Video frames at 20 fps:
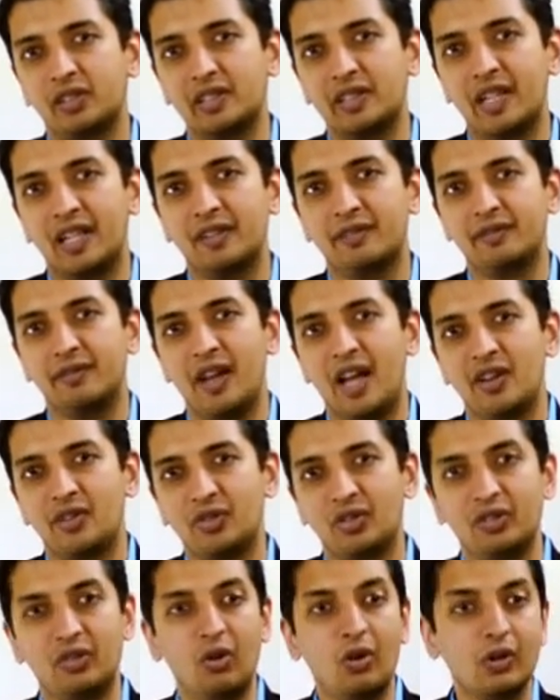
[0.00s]
in that
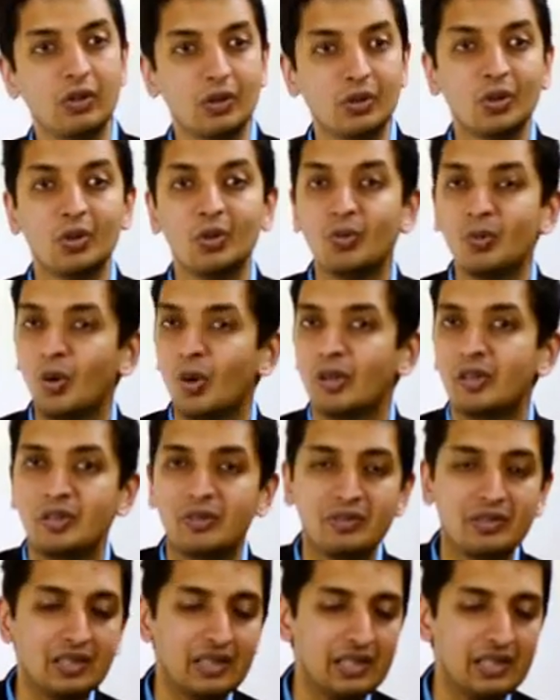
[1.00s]
fashion. Although waterfall